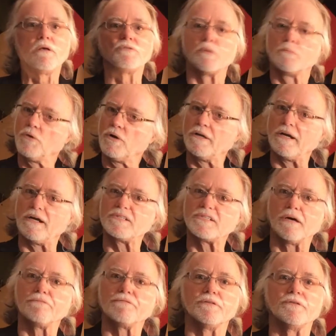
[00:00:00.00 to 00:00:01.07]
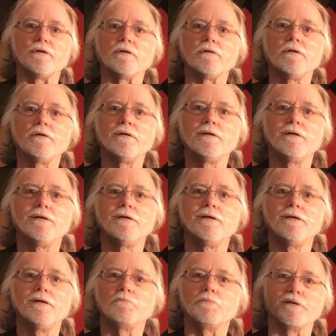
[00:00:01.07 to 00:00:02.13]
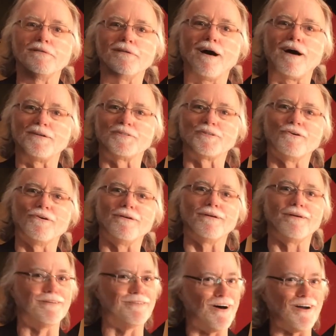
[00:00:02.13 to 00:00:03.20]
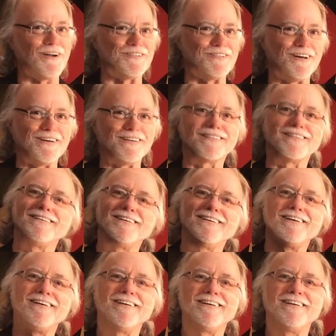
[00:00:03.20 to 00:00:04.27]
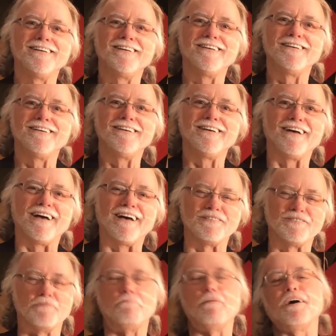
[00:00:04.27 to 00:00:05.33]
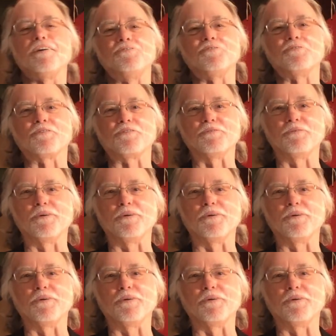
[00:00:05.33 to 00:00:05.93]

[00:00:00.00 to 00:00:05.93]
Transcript: Some really nice stuff in there, but not as good and not as nice as the bad joke of